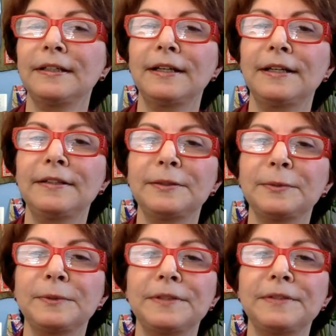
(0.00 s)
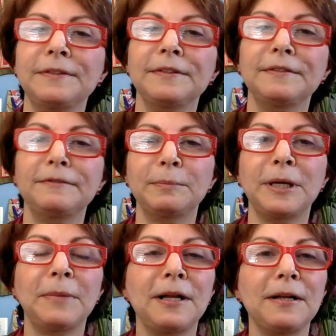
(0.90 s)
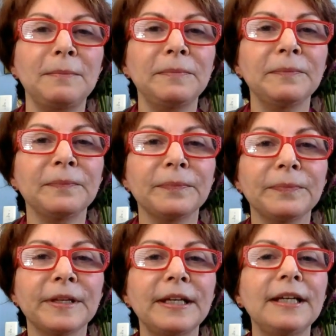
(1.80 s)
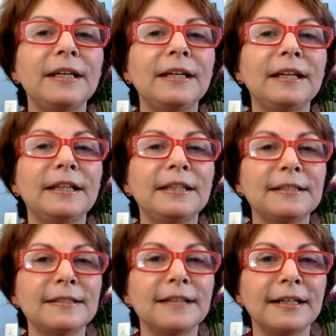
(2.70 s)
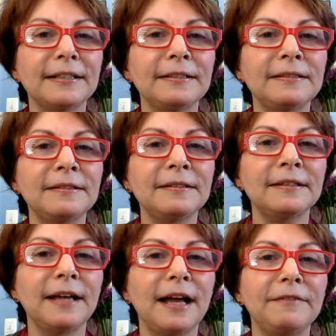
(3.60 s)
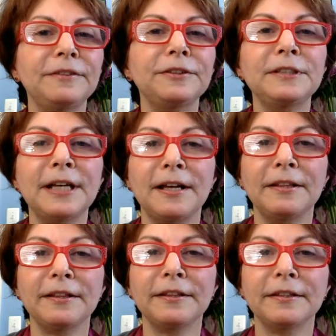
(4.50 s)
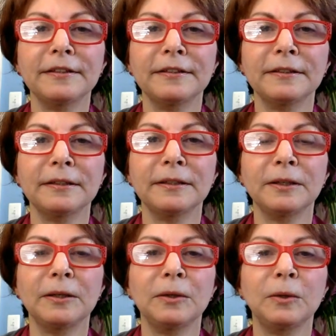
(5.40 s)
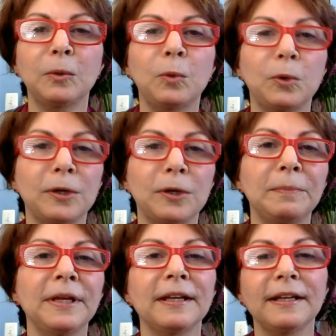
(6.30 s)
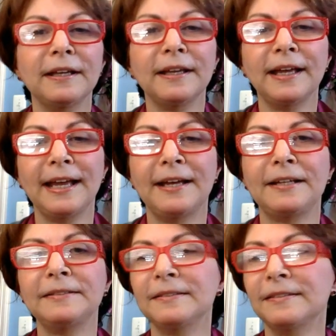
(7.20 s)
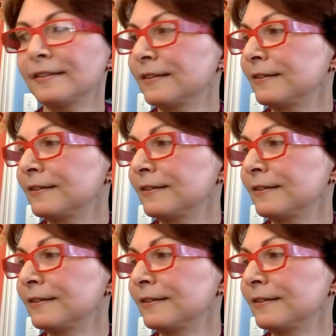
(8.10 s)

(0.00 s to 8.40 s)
And this one's for my mom. In the seconds after death, warm hands.